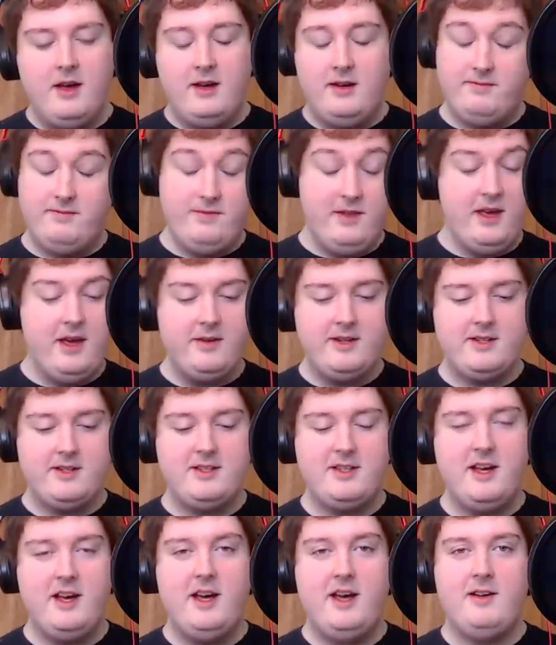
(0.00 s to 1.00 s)
Yeah, just
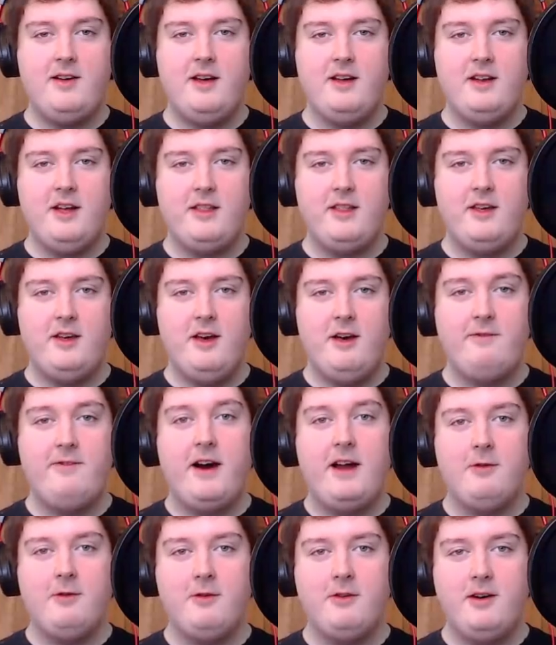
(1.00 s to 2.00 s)
a
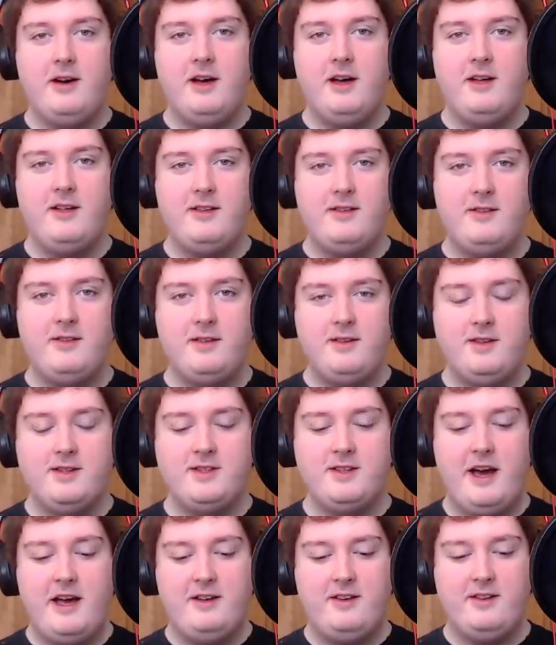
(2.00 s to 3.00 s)
final
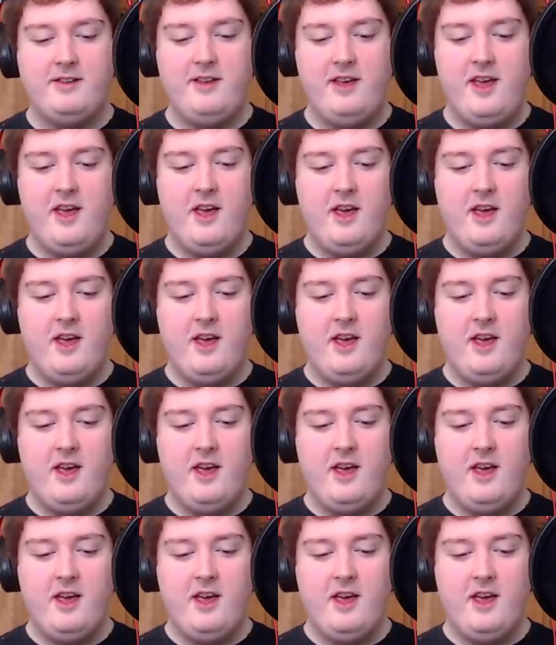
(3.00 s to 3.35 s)
sight to see.